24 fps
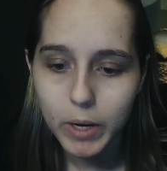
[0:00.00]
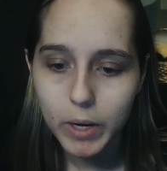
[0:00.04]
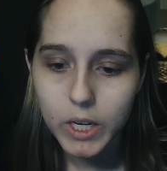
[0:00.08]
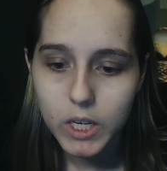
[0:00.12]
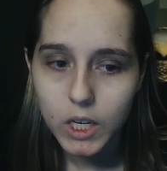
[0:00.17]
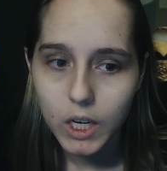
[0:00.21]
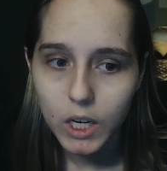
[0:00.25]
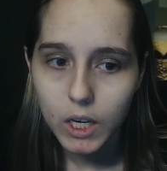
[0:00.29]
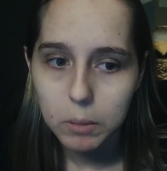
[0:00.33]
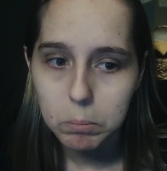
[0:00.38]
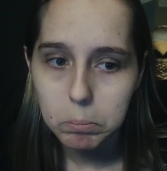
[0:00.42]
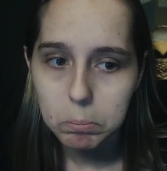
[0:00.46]
my
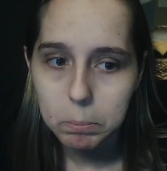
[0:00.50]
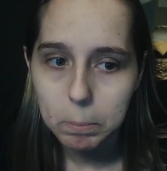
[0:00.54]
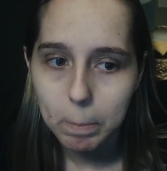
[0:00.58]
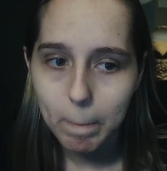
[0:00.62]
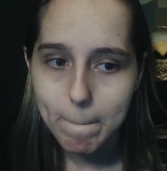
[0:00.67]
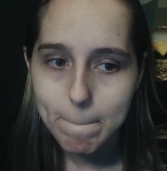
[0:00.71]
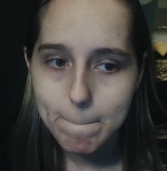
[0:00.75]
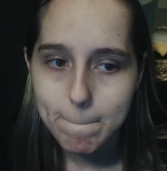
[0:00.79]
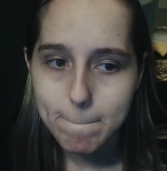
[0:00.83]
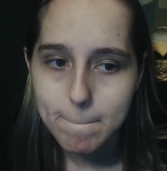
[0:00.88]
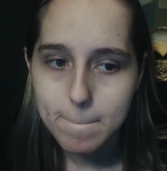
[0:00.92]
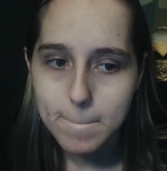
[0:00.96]
time.
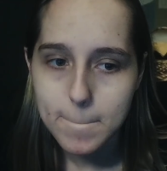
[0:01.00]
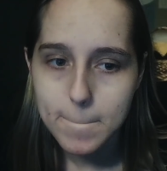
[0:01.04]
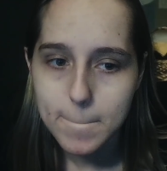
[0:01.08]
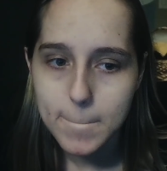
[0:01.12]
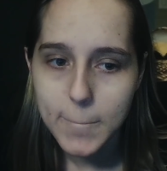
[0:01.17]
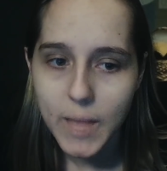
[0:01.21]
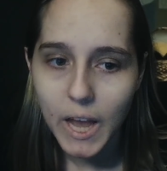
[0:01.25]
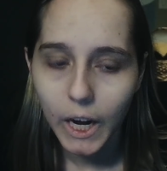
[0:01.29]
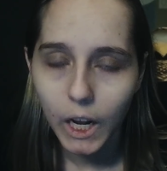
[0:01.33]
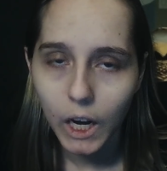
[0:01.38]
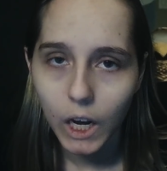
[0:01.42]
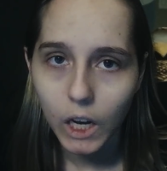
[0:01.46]

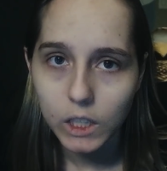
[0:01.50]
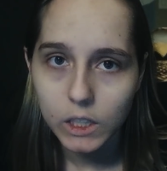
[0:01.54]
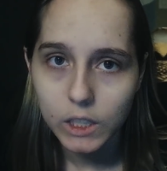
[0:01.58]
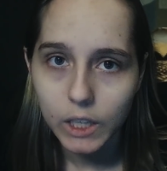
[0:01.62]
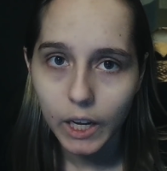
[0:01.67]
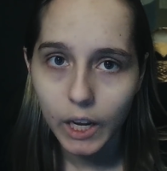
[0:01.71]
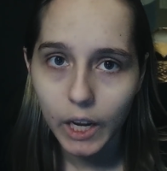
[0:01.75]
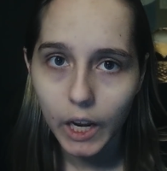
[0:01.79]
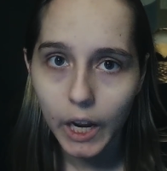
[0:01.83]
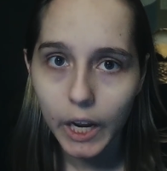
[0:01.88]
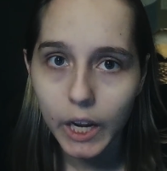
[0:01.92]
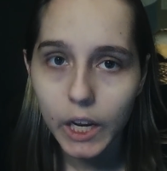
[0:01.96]
Not gonna
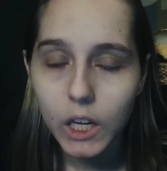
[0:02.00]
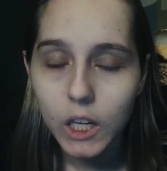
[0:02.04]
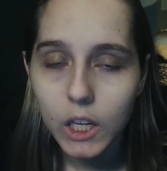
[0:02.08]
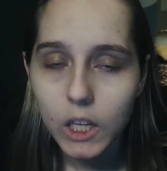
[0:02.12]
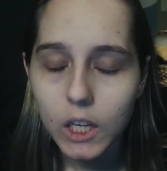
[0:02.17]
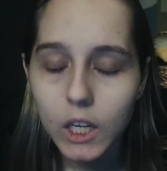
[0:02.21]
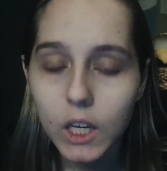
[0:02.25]
lie.